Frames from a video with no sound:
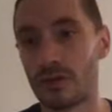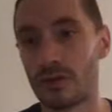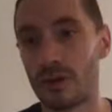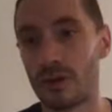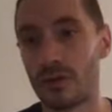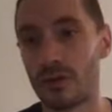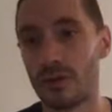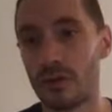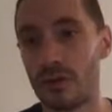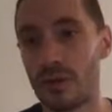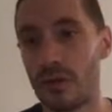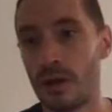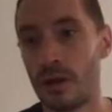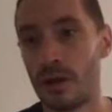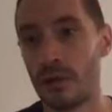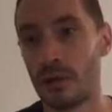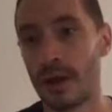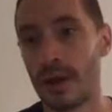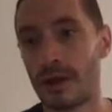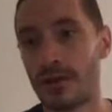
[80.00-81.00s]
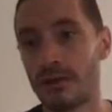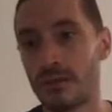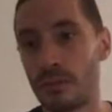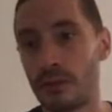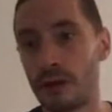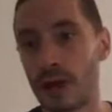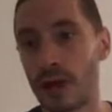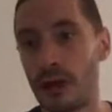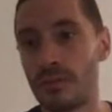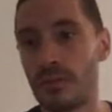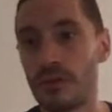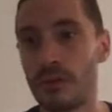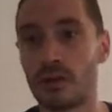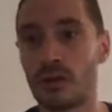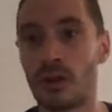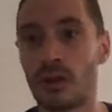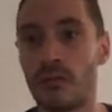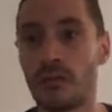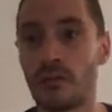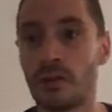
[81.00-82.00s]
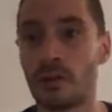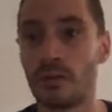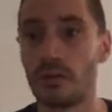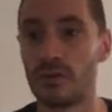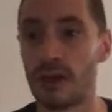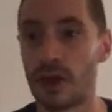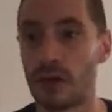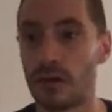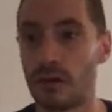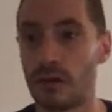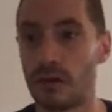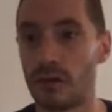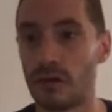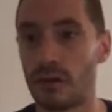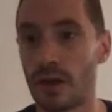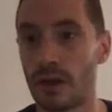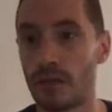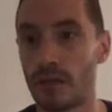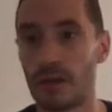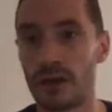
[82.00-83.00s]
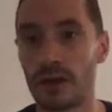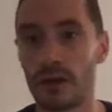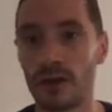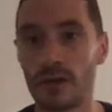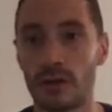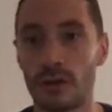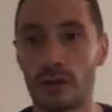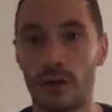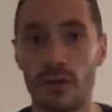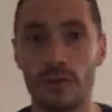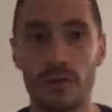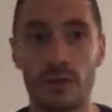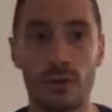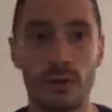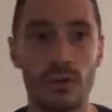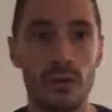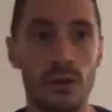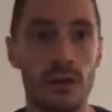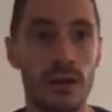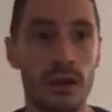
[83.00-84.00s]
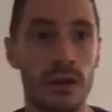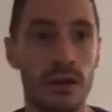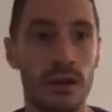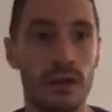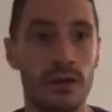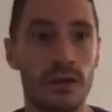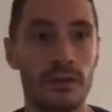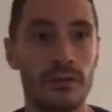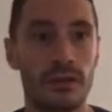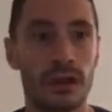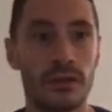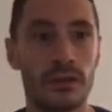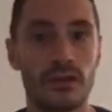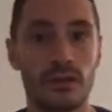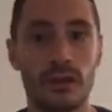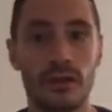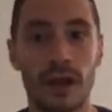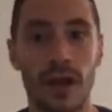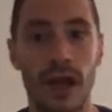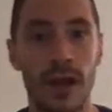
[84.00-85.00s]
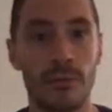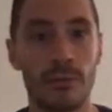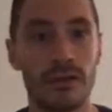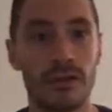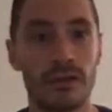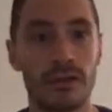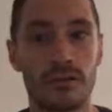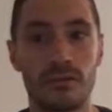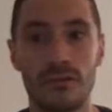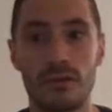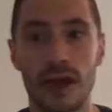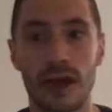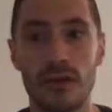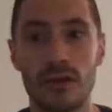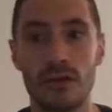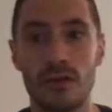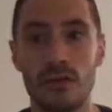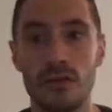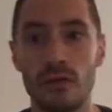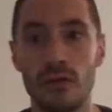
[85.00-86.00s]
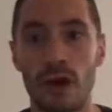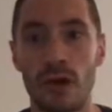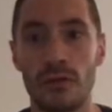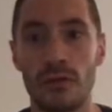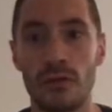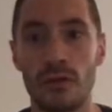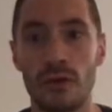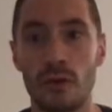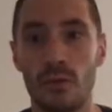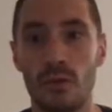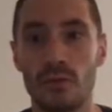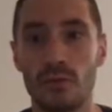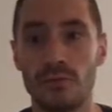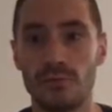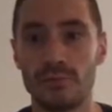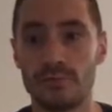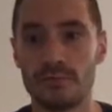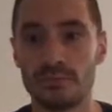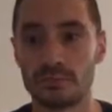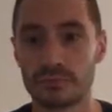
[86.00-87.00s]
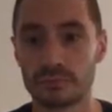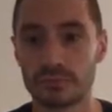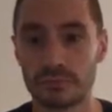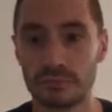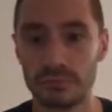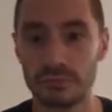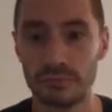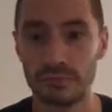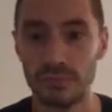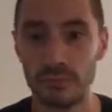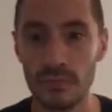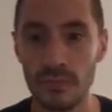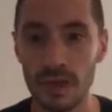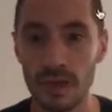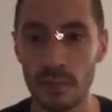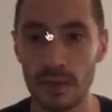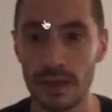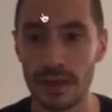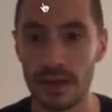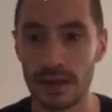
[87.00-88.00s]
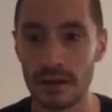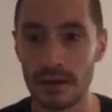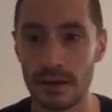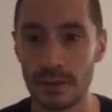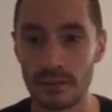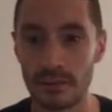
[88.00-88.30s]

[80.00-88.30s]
do, we actually want to go over to the Growth Tools section. So if you click on the Growth Tool section and we create new Growth Tool, I'm just